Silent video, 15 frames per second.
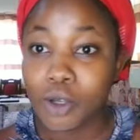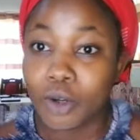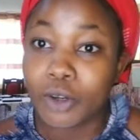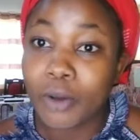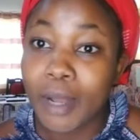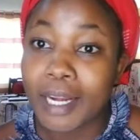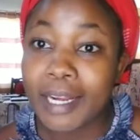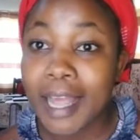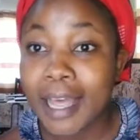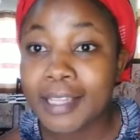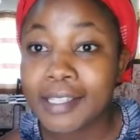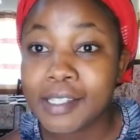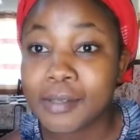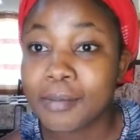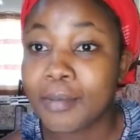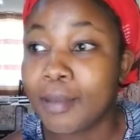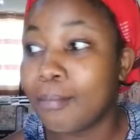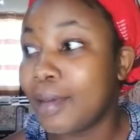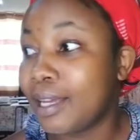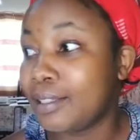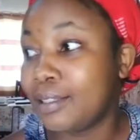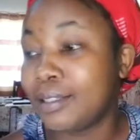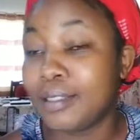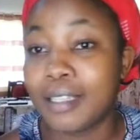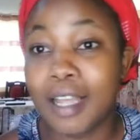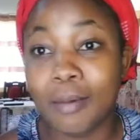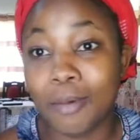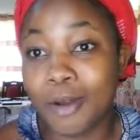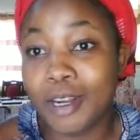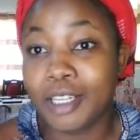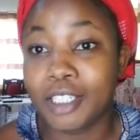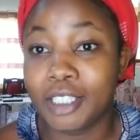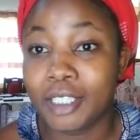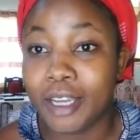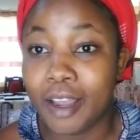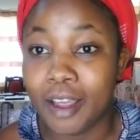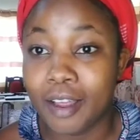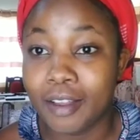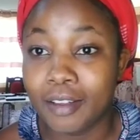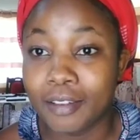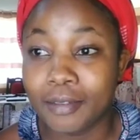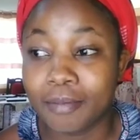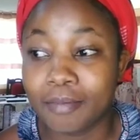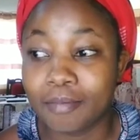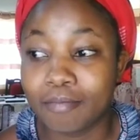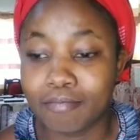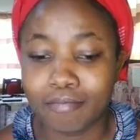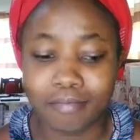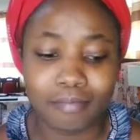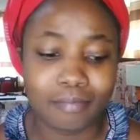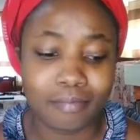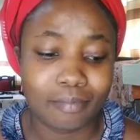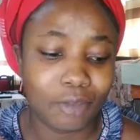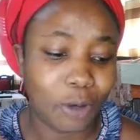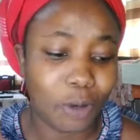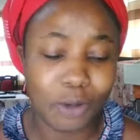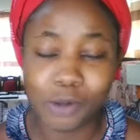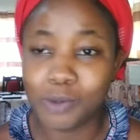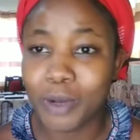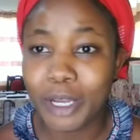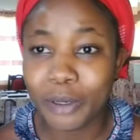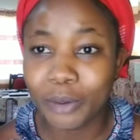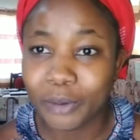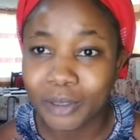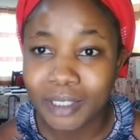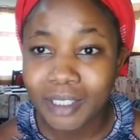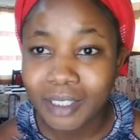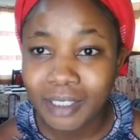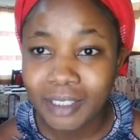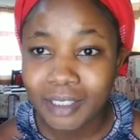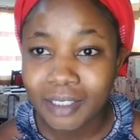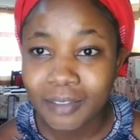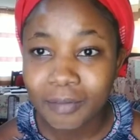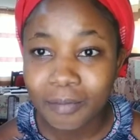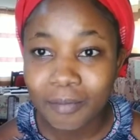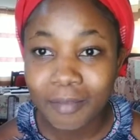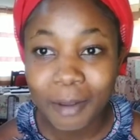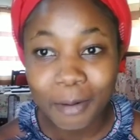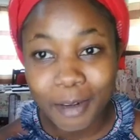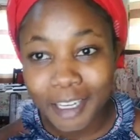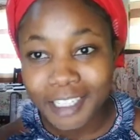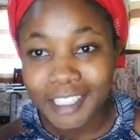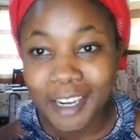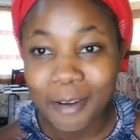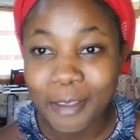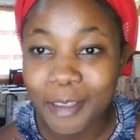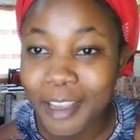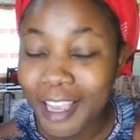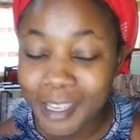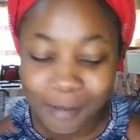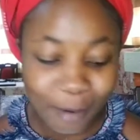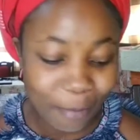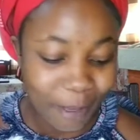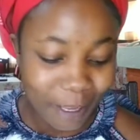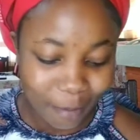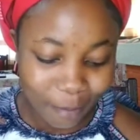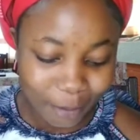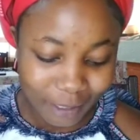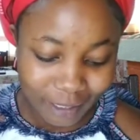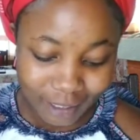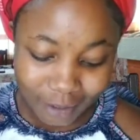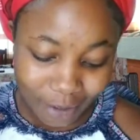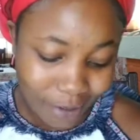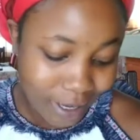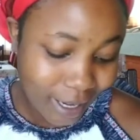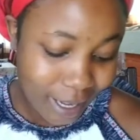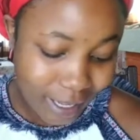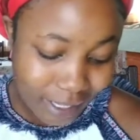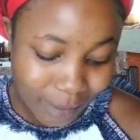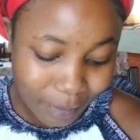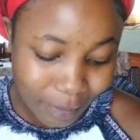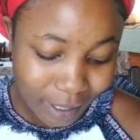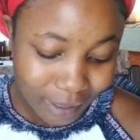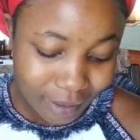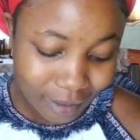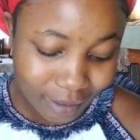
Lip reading: no one asked me, but I'm gonna share, because why not? I'm gonna share with you guys my makeup routine. No one asked, but